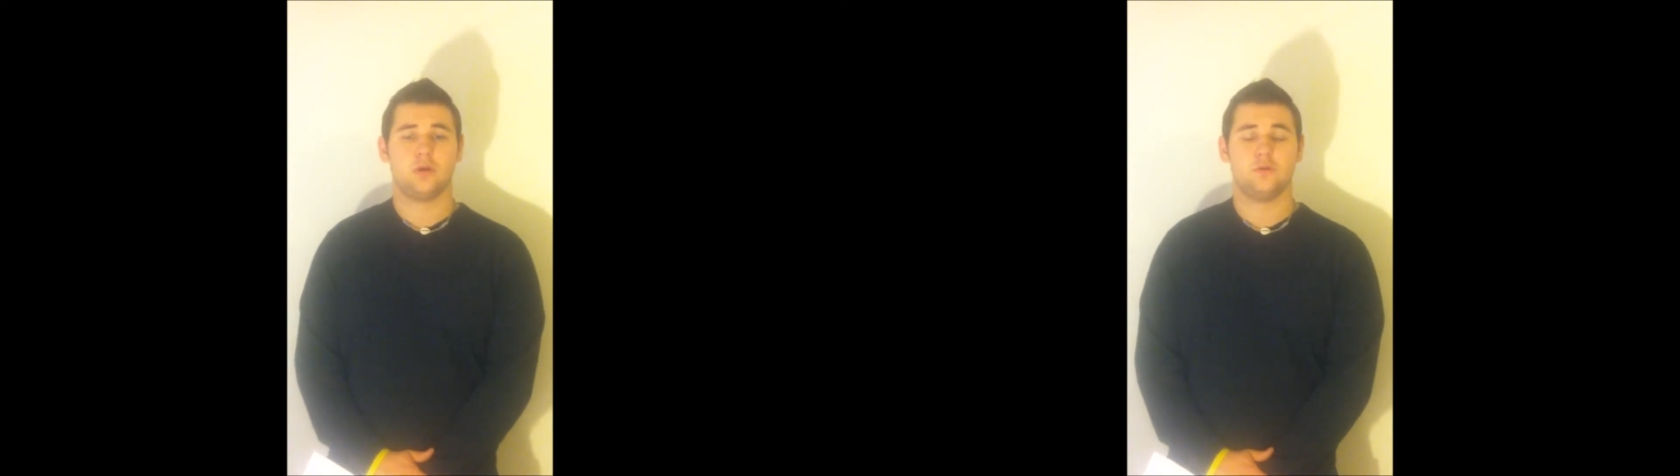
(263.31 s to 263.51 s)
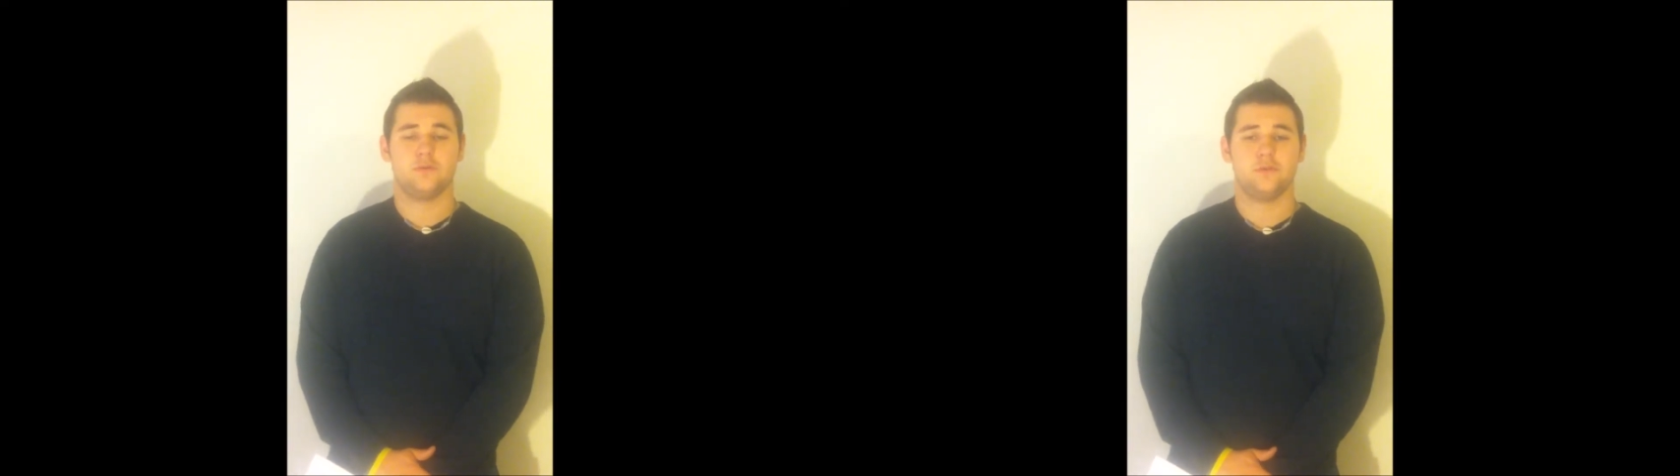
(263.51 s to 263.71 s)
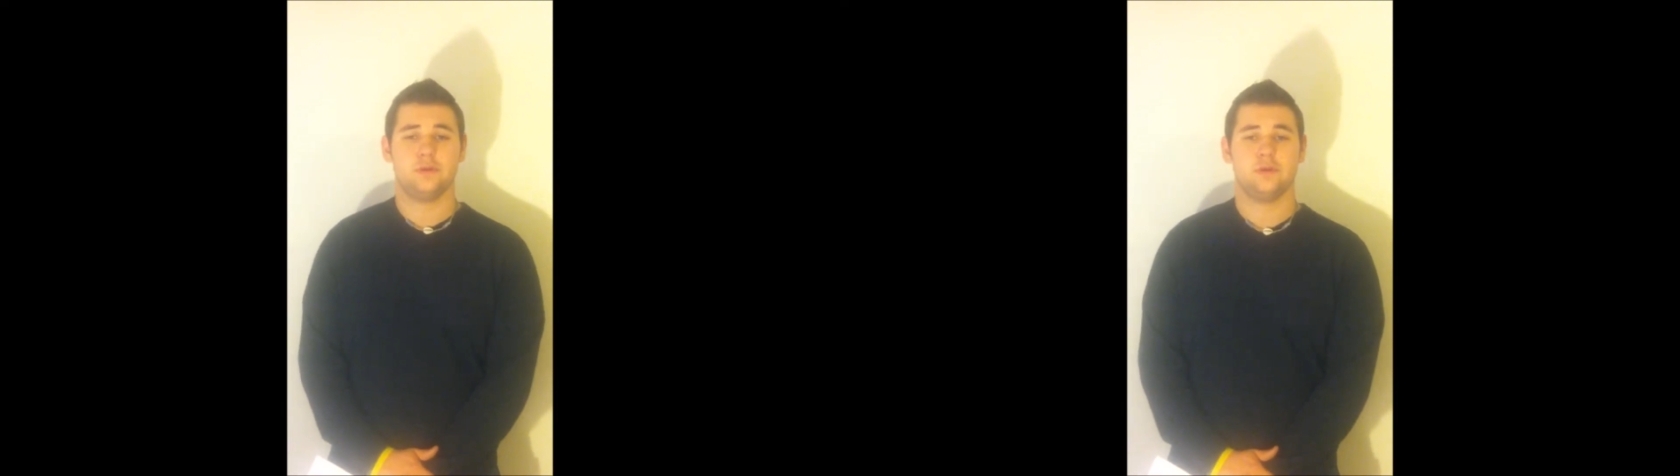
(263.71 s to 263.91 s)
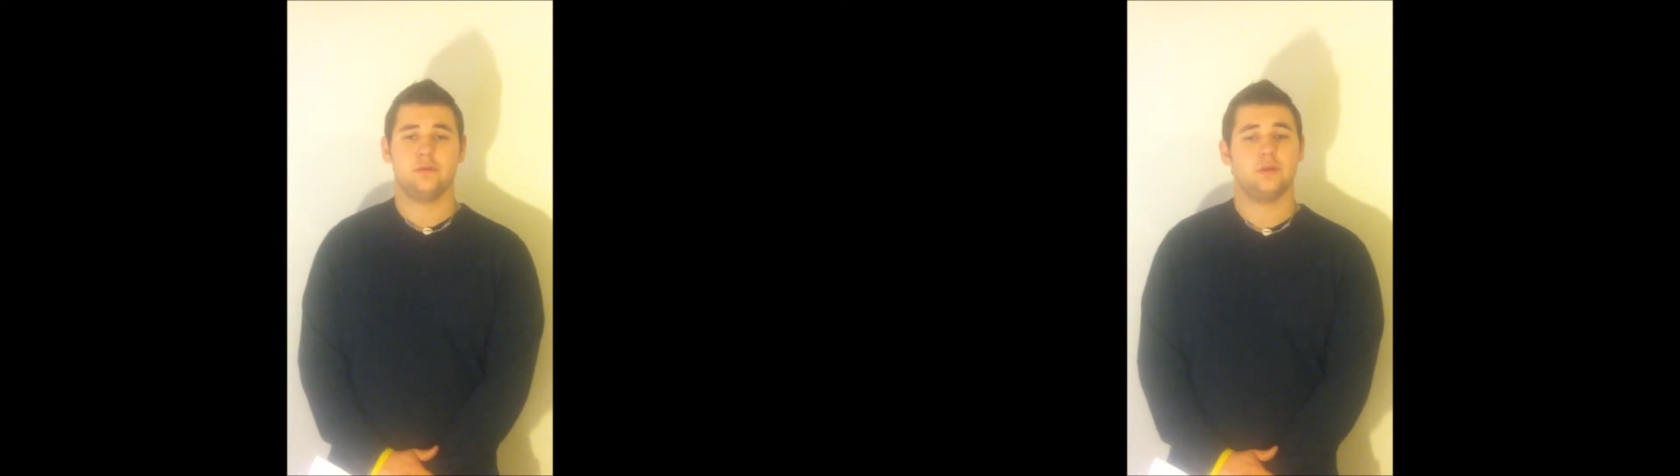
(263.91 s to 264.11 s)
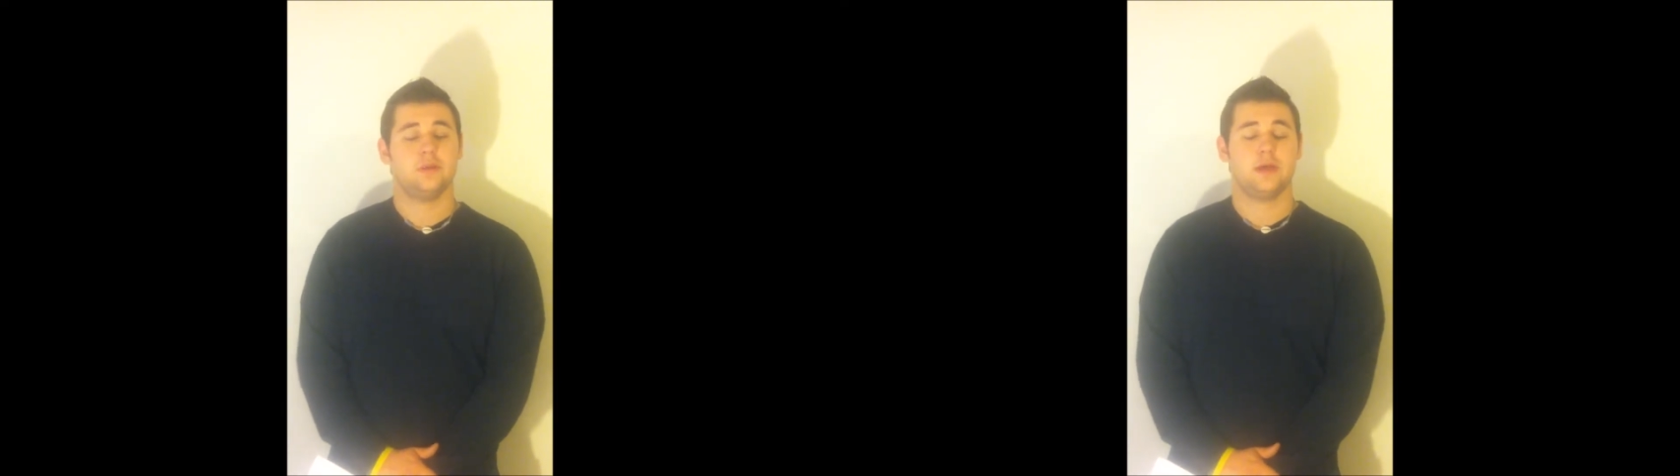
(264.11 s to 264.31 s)

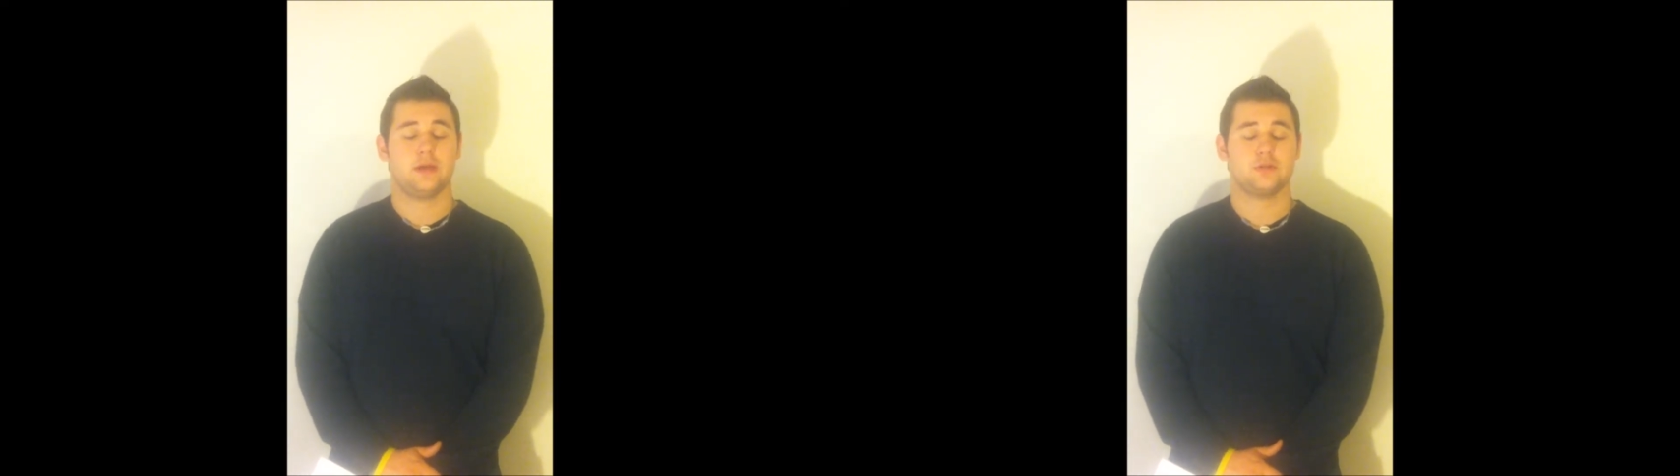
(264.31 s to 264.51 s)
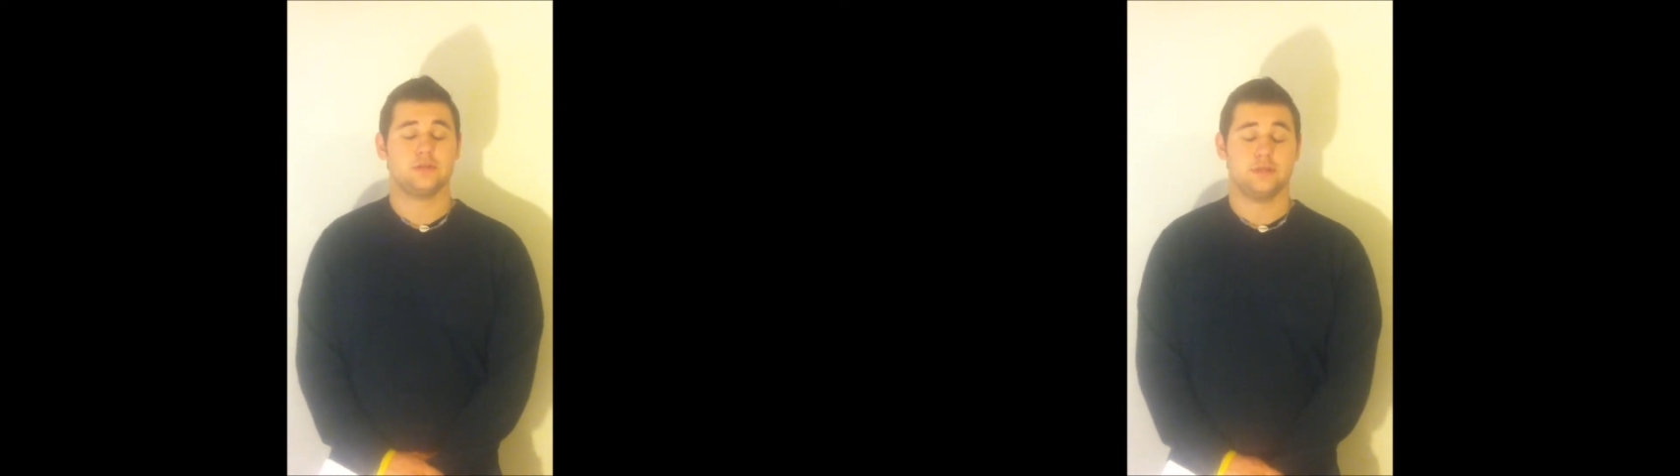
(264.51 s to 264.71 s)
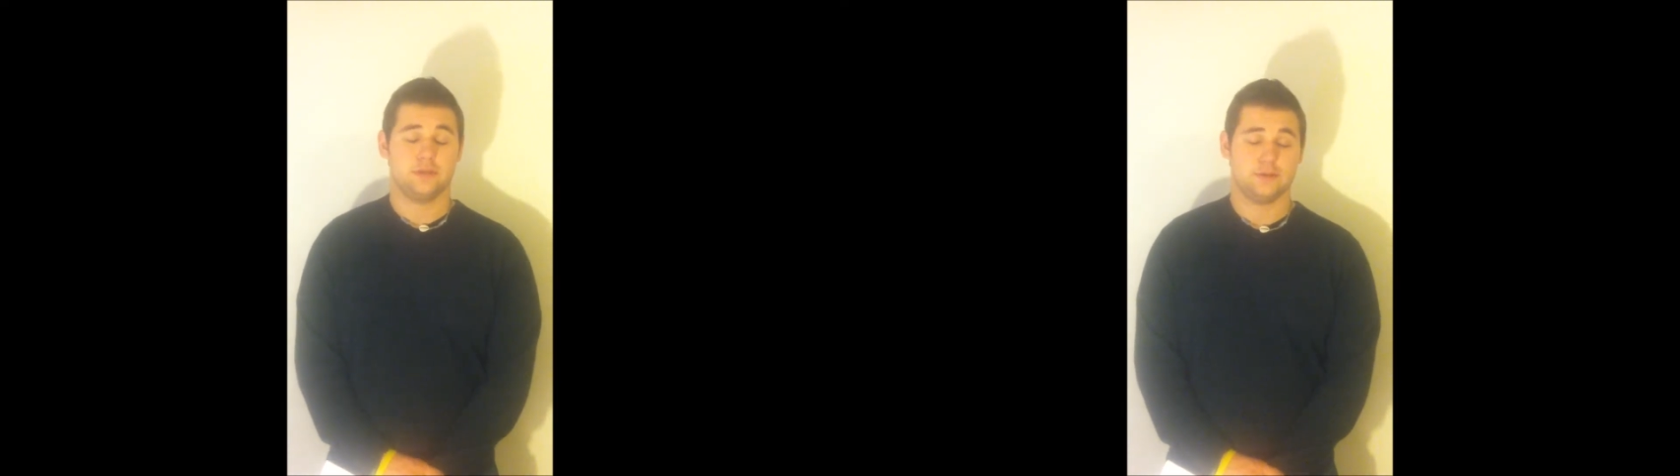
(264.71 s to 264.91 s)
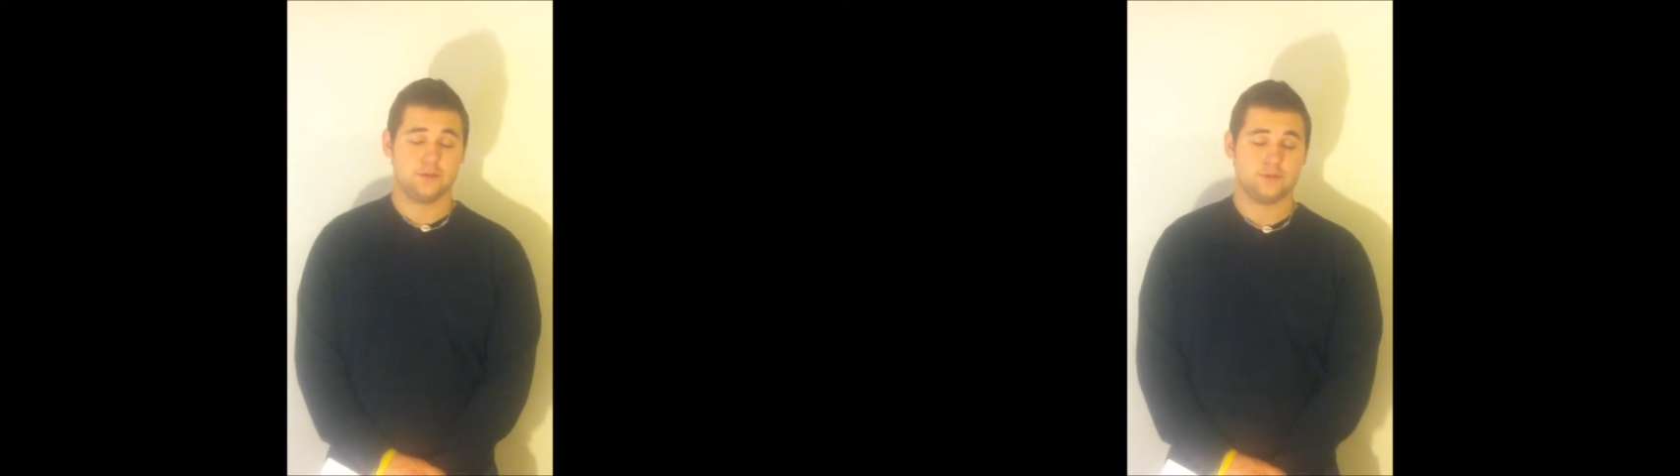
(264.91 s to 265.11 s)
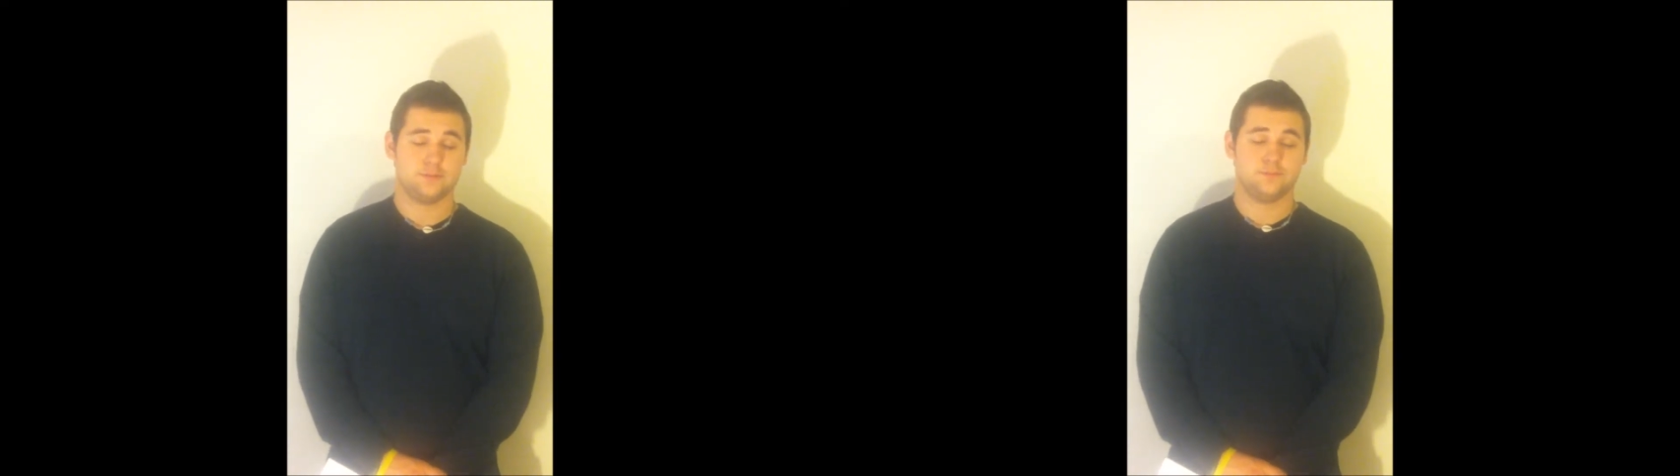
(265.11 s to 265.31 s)
closely than it actually
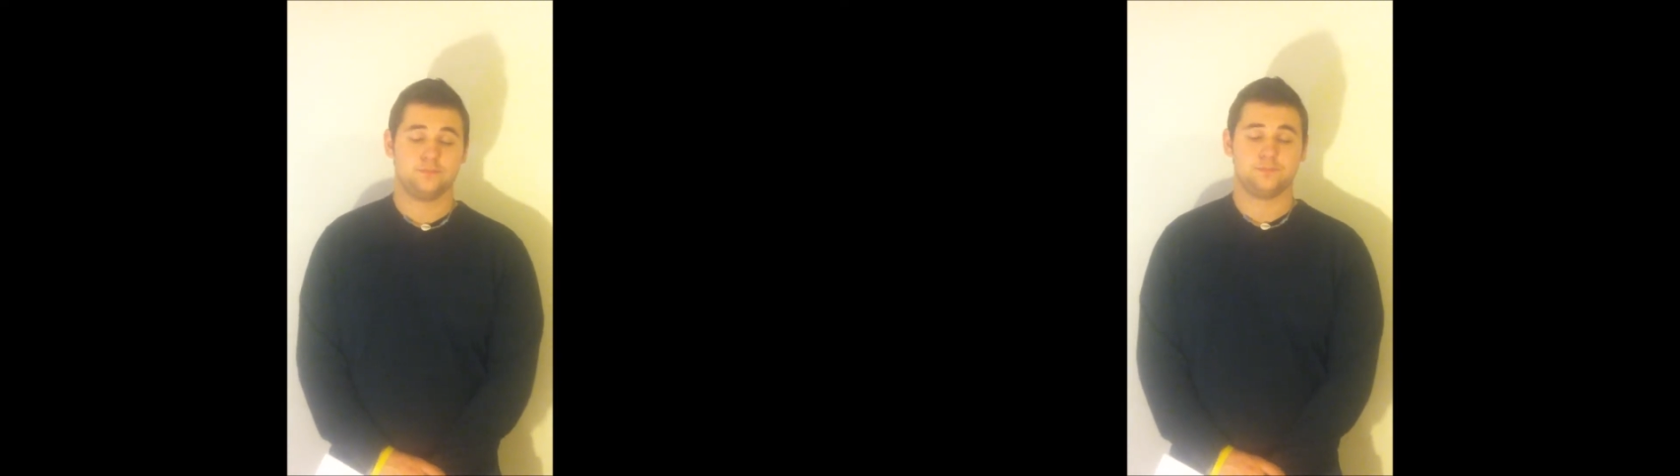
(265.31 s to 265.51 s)
is.